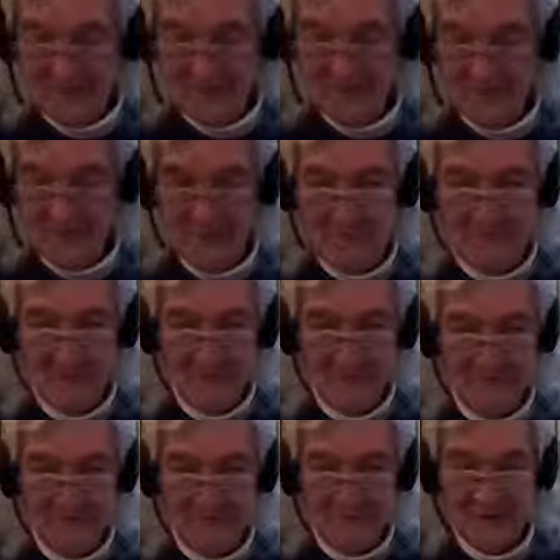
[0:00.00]
very
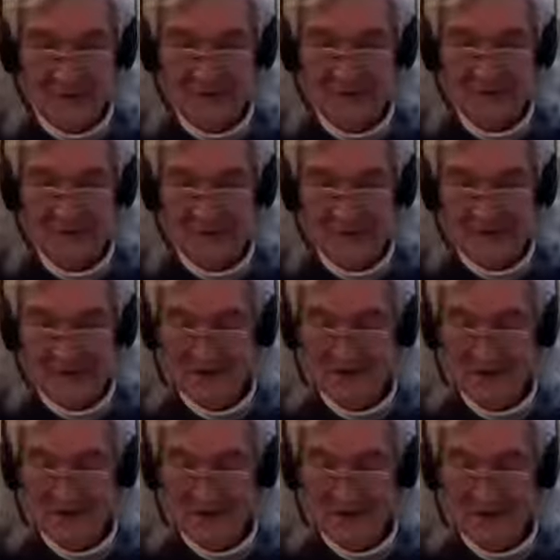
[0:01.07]
beautiful, beautiful
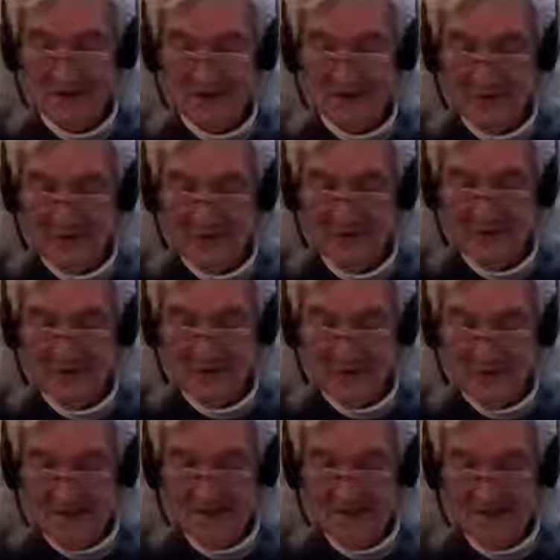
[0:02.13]
beings, very loving,
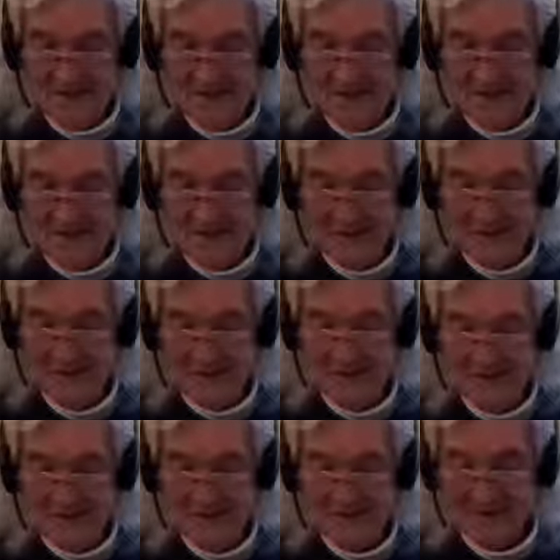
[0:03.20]
very
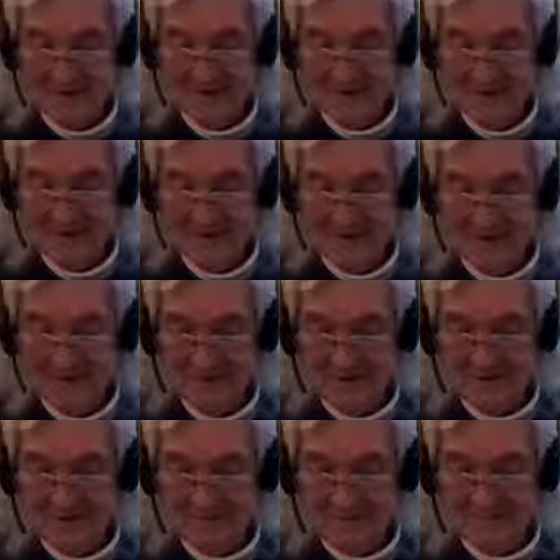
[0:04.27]
intelligent, very
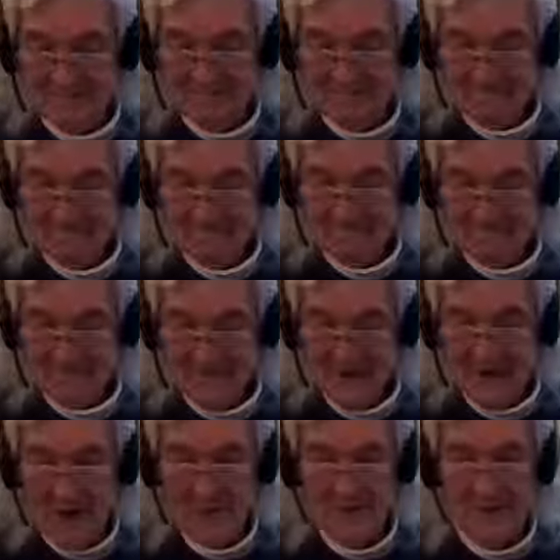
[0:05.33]

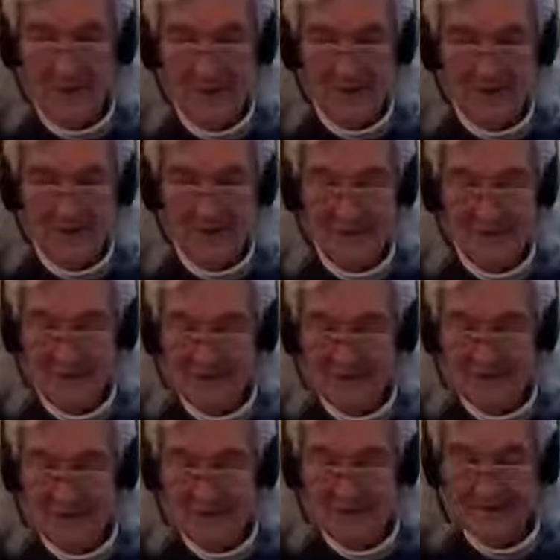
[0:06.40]
confident
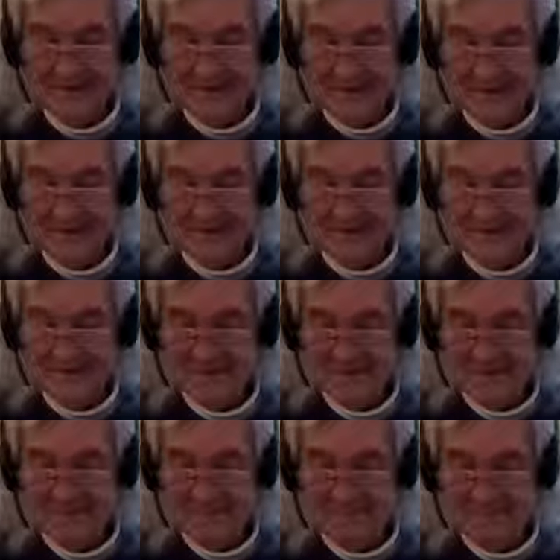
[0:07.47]
in their skin.
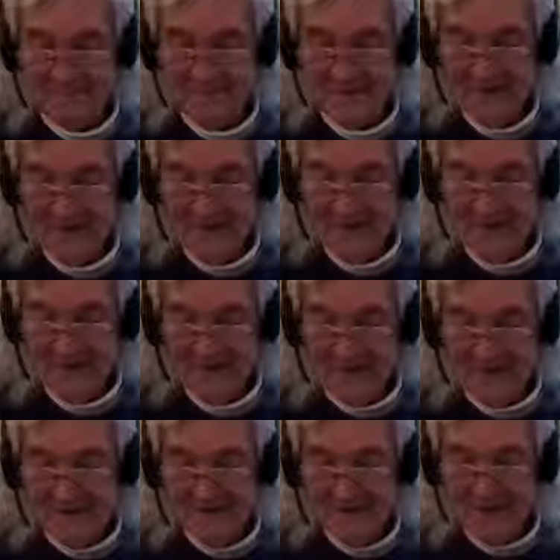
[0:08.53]

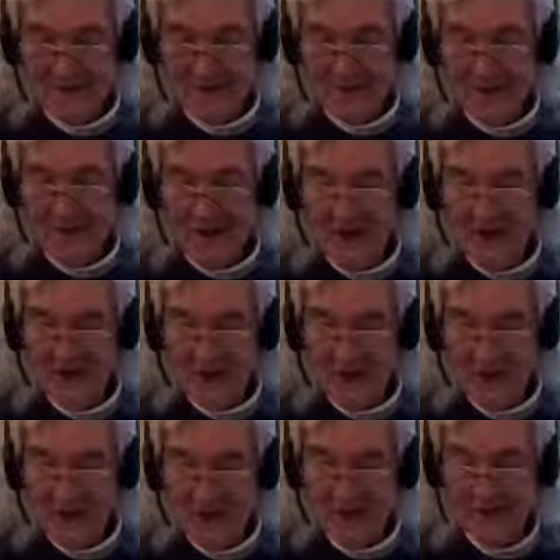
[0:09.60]
So what higher
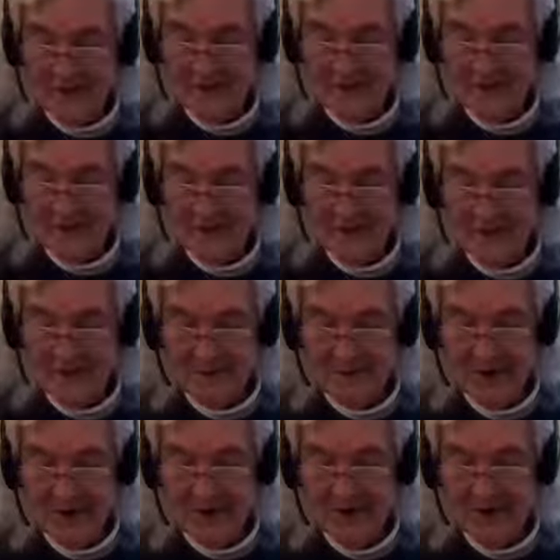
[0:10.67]
calling is there than to
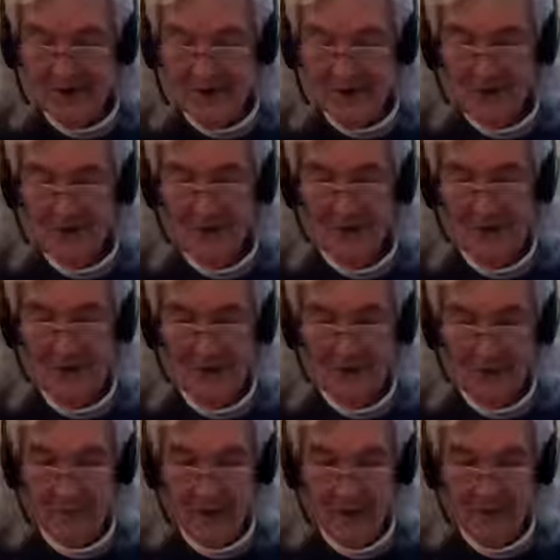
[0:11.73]
be a good,
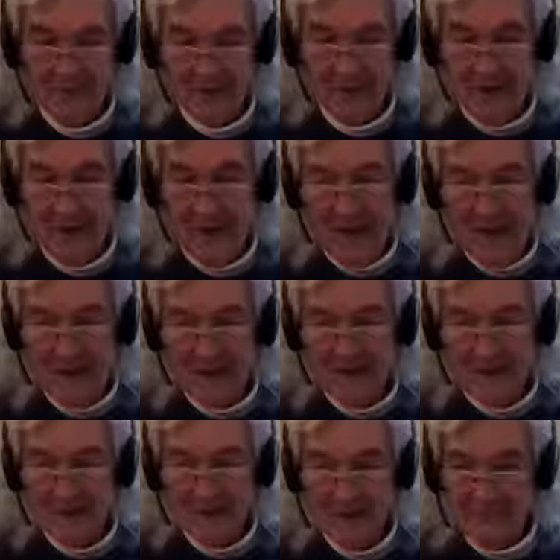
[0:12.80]
loving parent? And I
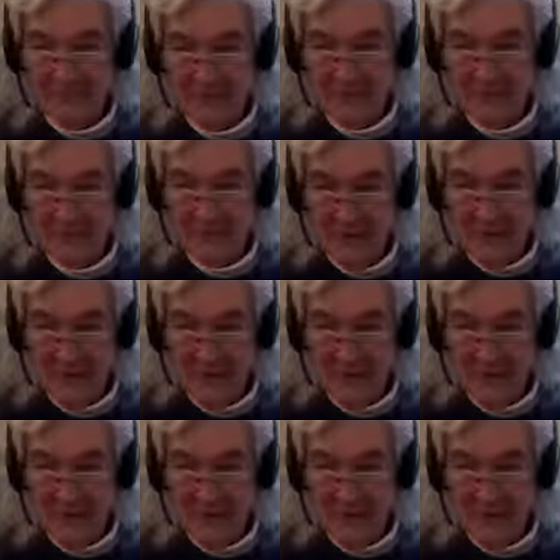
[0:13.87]
got that from